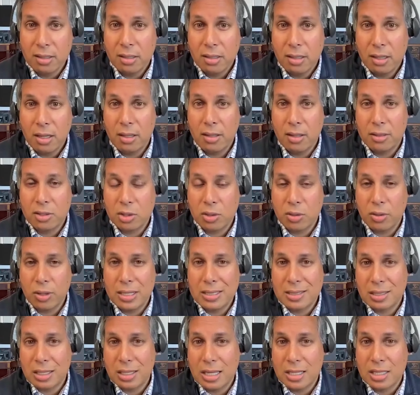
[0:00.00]
and so
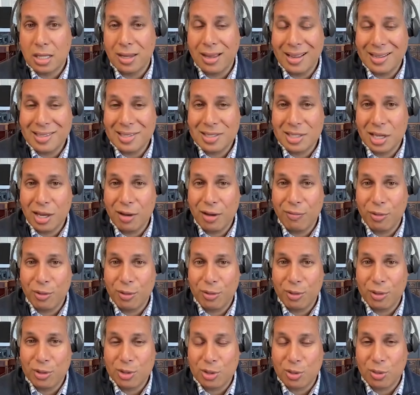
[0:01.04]
it's it's a lot safer
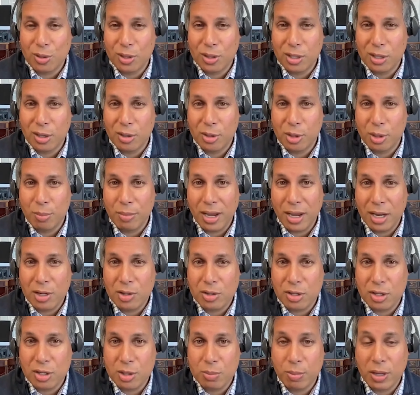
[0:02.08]
than storing it under your
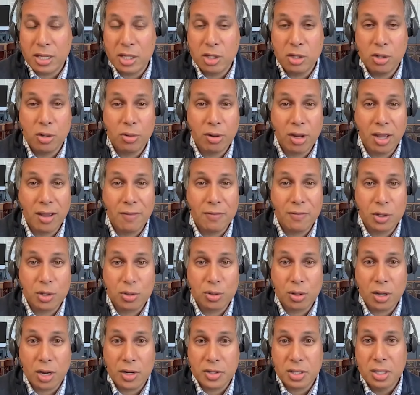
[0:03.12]
mattress, and you don't have to
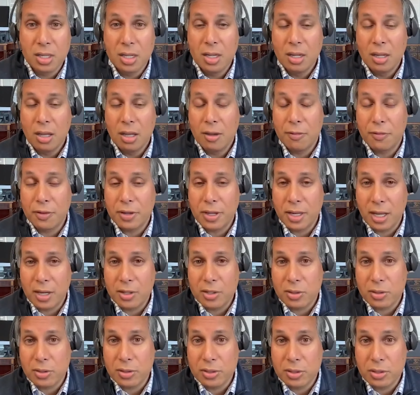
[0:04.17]
trust a
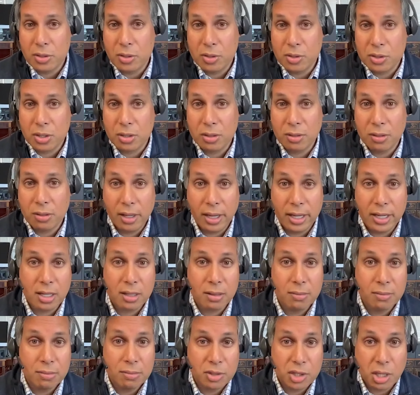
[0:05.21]
financial institution like
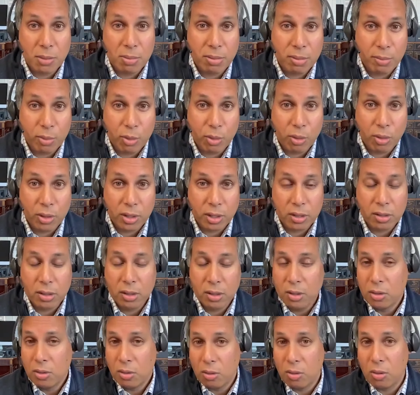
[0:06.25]
JP Morgan
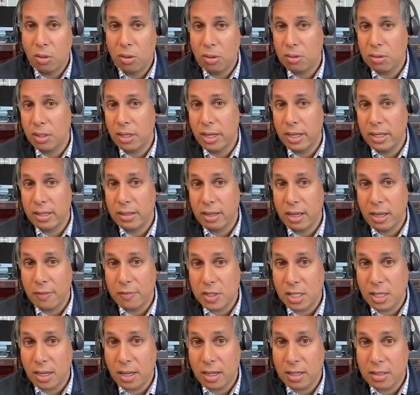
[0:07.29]
or like
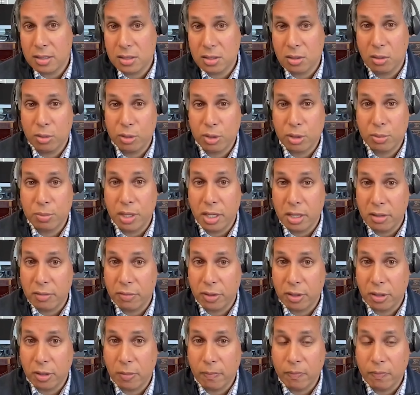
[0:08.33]
FTX to hold your money for you.